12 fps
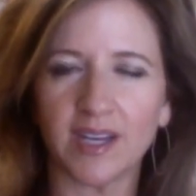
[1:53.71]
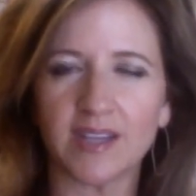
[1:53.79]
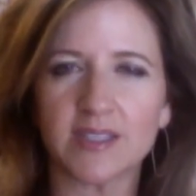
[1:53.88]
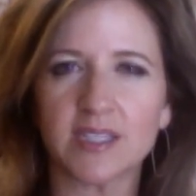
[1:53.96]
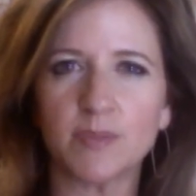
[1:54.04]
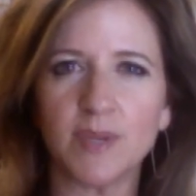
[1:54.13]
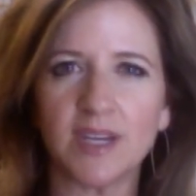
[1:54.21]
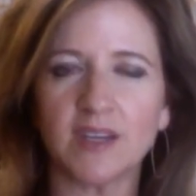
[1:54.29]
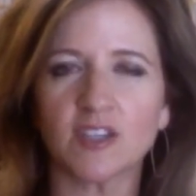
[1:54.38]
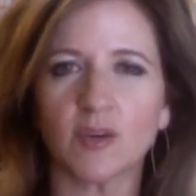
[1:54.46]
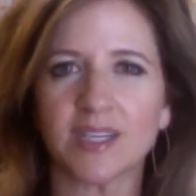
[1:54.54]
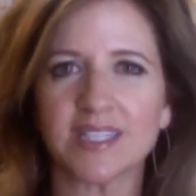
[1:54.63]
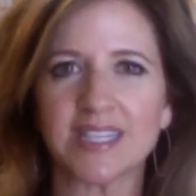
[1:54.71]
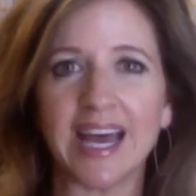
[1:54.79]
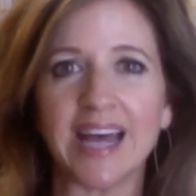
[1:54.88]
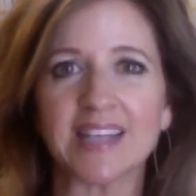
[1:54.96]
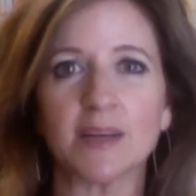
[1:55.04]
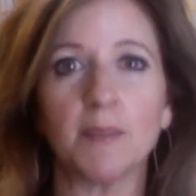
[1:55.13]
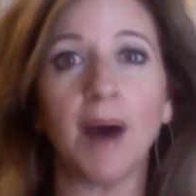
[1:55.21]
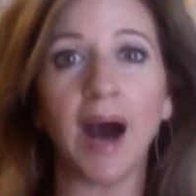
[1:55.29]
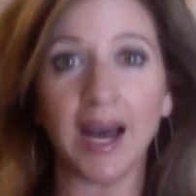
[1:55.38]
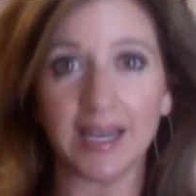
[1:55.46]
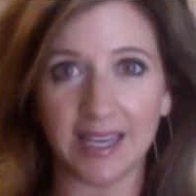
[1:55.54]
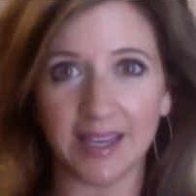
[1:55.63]
is speaking to us as a
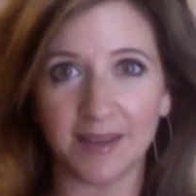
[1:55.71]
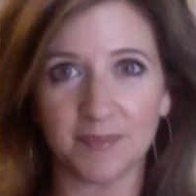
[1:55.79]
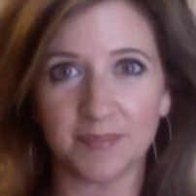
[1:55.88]
body.